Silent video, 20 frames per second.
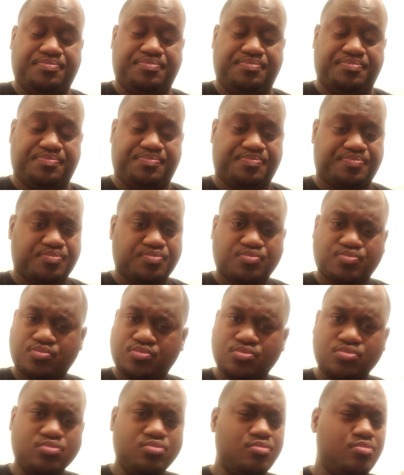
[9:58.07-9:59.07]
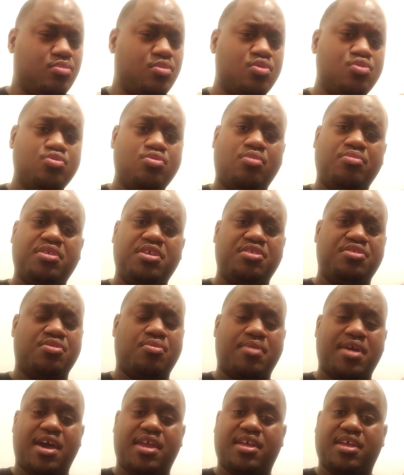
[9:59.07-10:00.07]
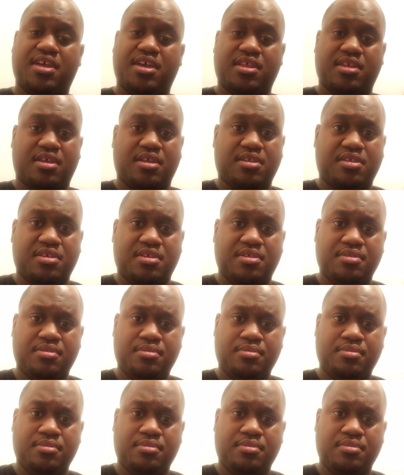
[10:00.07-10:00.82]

you don't need no added headache.